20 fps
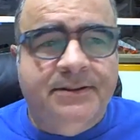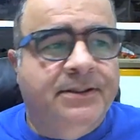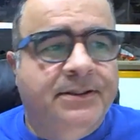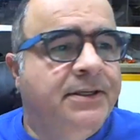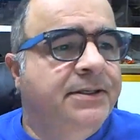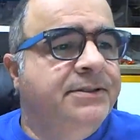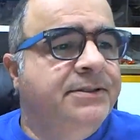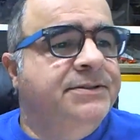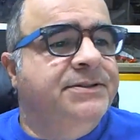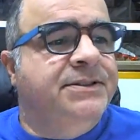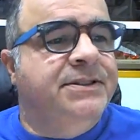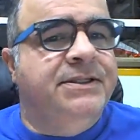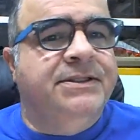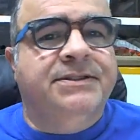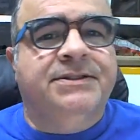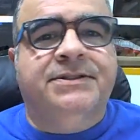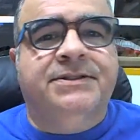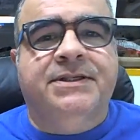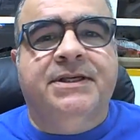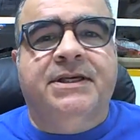on the
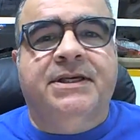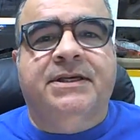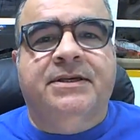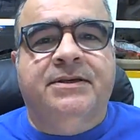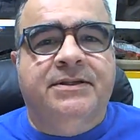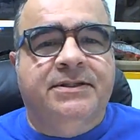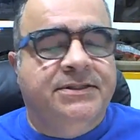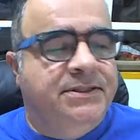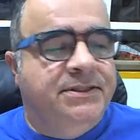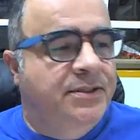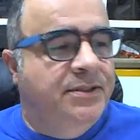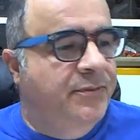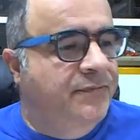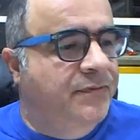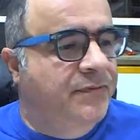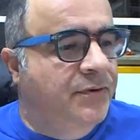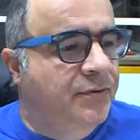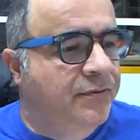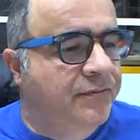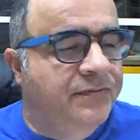CNC. Some of
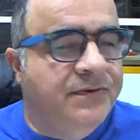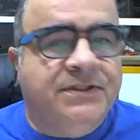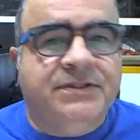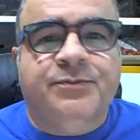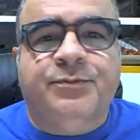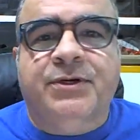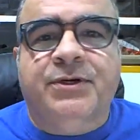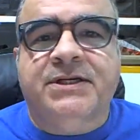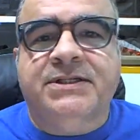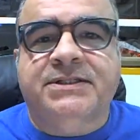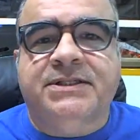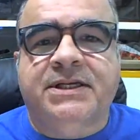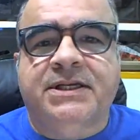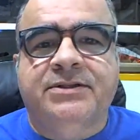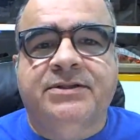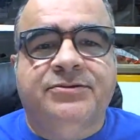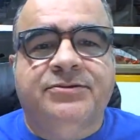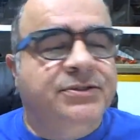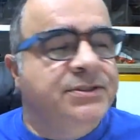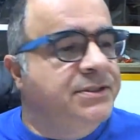you have expressed
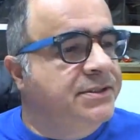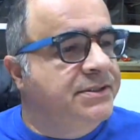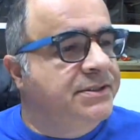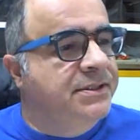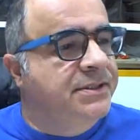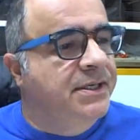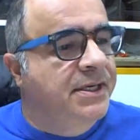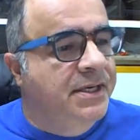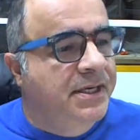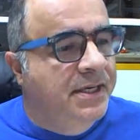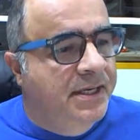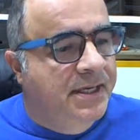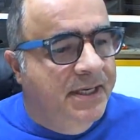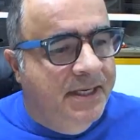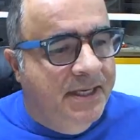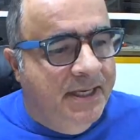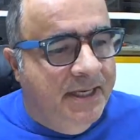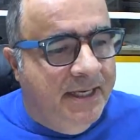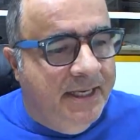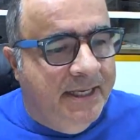interest
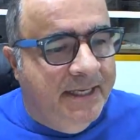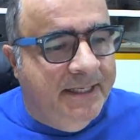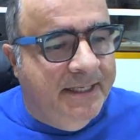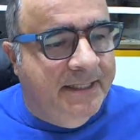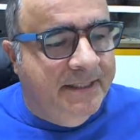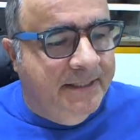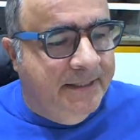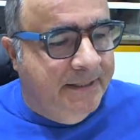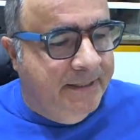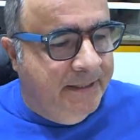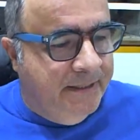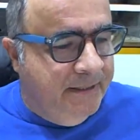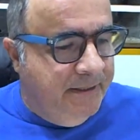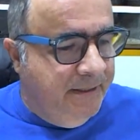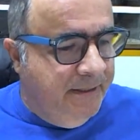in